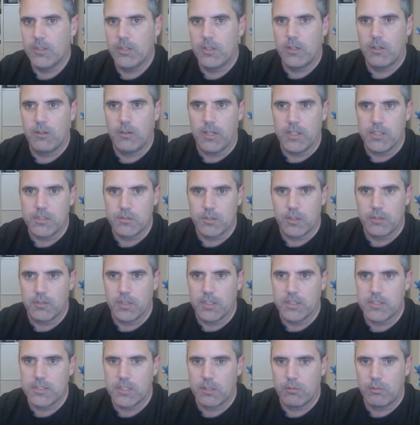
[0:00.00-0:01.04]
All right, so I've
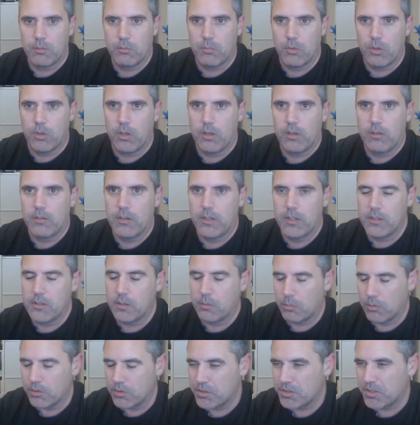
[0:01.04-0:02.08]
got several more, and
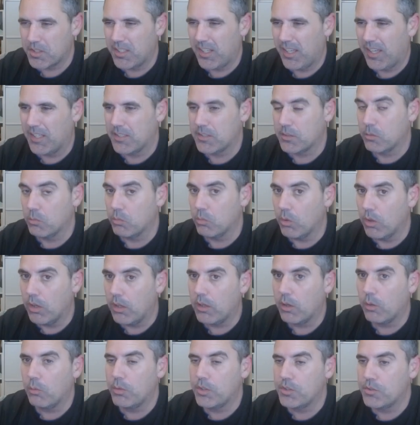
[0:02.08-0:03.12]
we're just going to ask, what
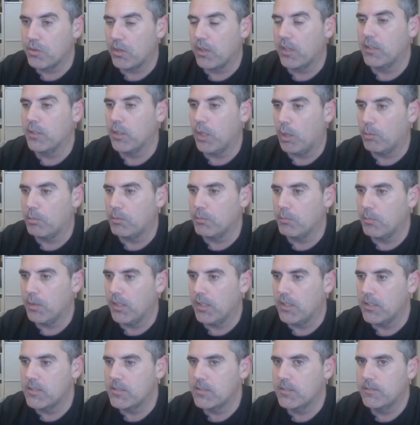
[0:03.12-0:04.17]
are we trying to
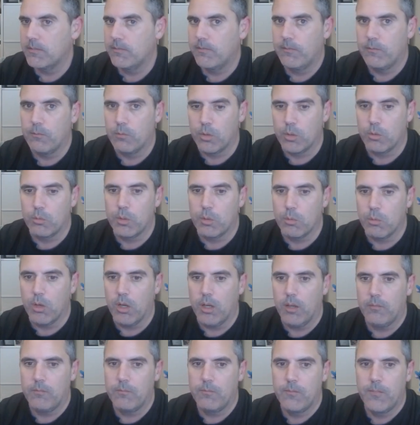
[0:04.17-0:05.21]
optimize? What do we
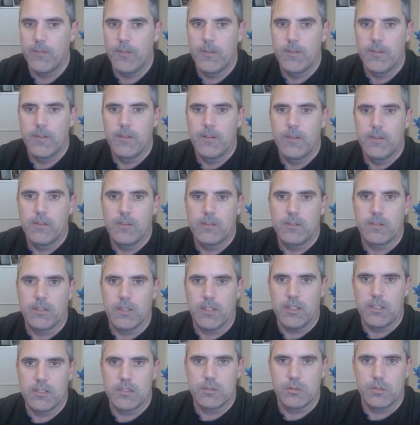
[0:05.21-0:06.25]
want?
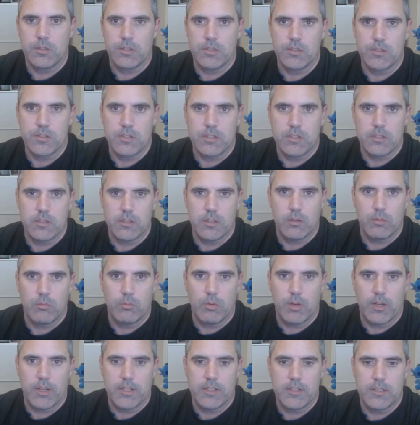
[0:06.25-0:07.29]
Okay, so here's a
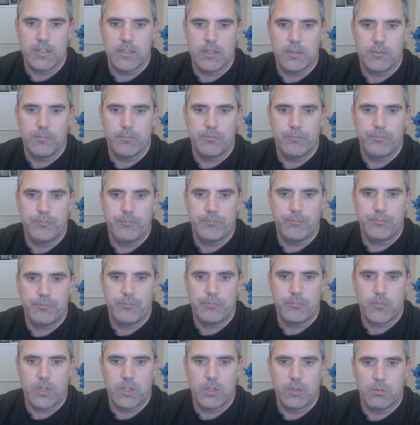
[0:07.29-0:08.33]
random
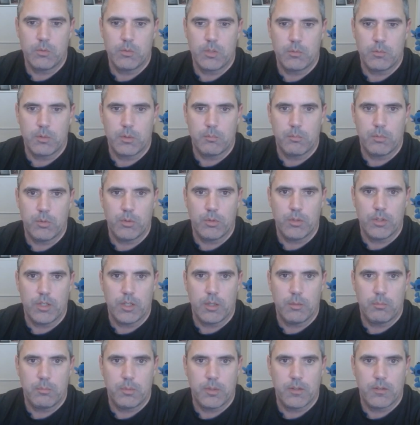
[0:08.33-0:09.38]
other one. I'm going to pull it
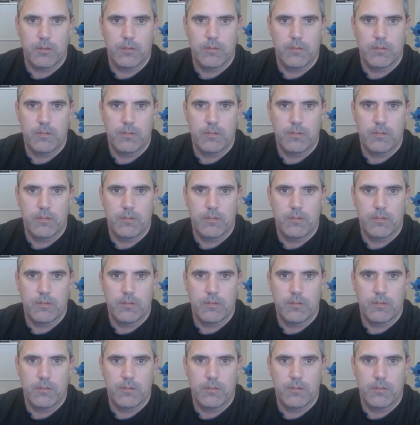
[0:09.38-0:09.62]
up here.